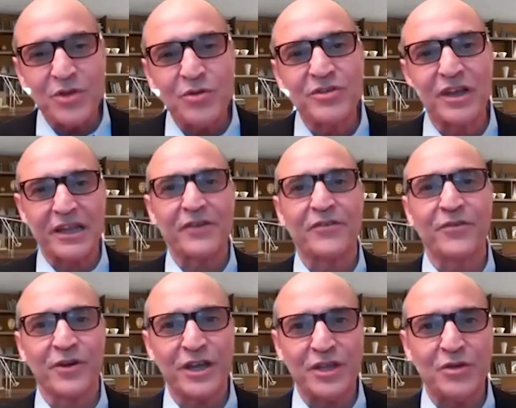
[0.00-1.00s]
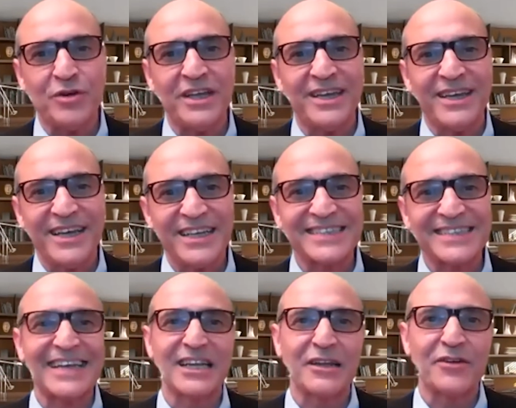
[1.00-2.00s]
when you deliver a unit,
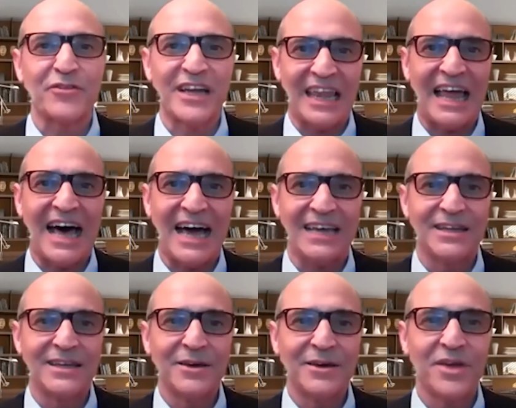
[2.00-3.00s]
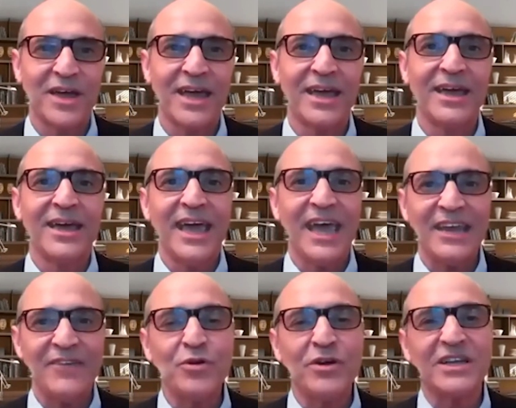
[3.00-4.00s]
it's like delivering a lot, okay?
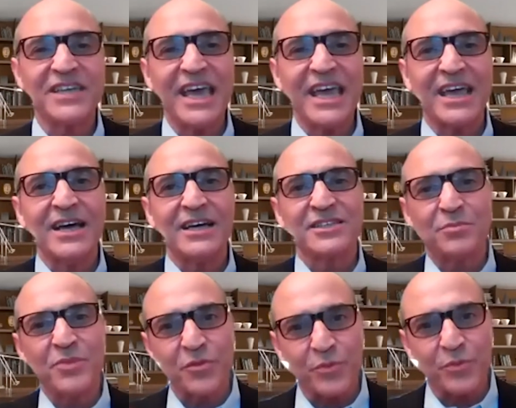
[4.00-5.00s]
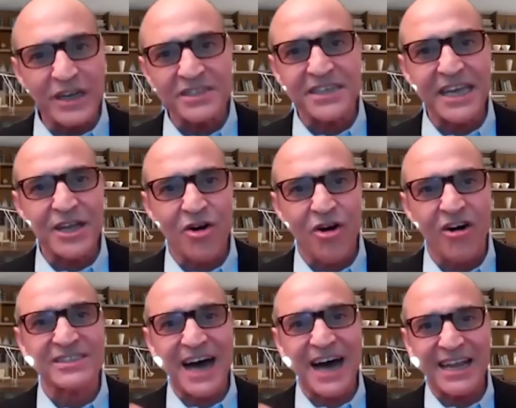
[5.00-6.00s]
And if you can take some of the real estate
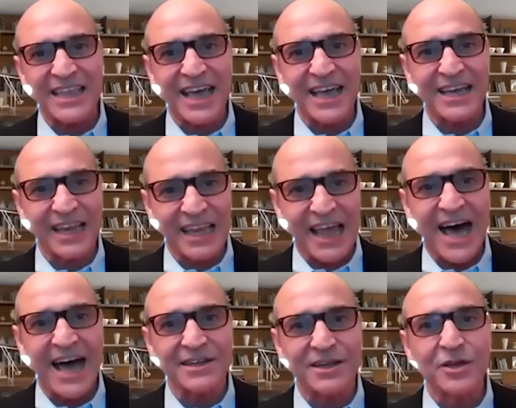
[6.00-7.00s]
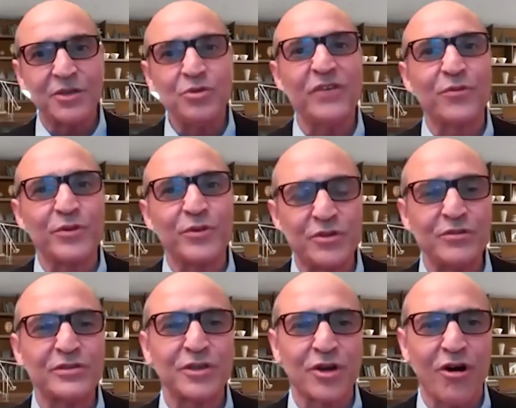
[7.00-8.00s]
cost out of that lot, you have
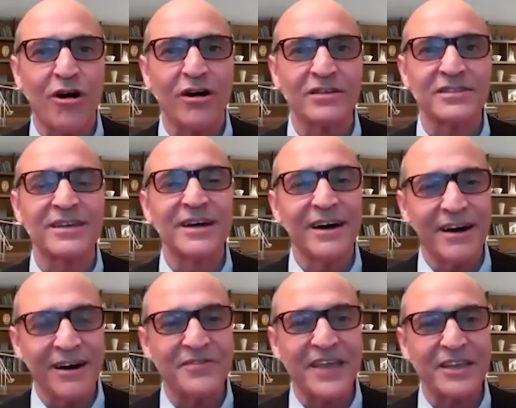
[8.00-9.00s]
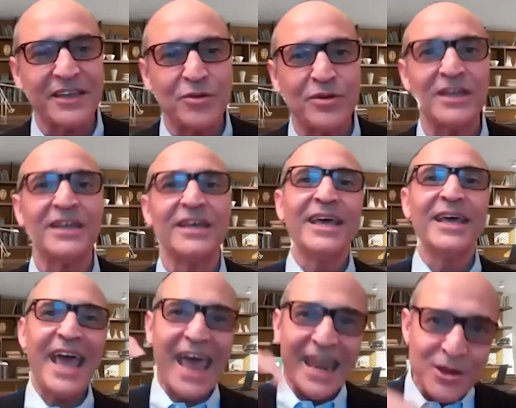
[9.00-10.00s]
reduced the cost of that unit
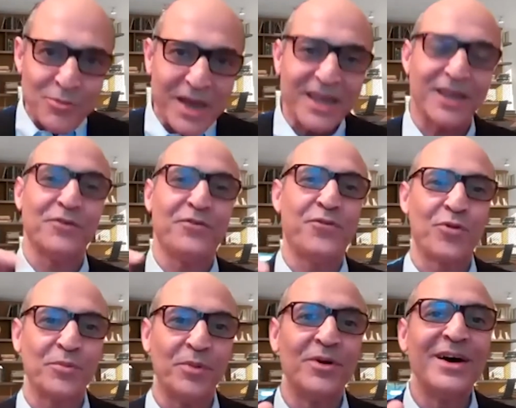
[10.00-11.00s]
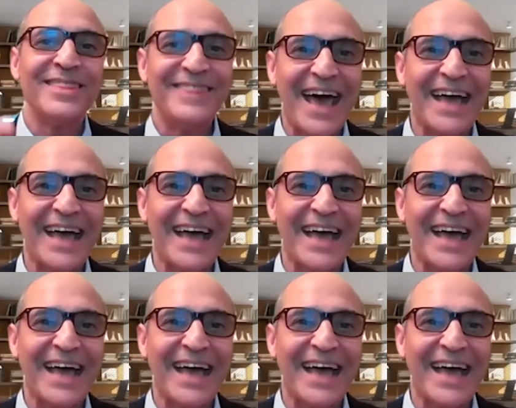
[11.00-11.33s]
and you make it affordable.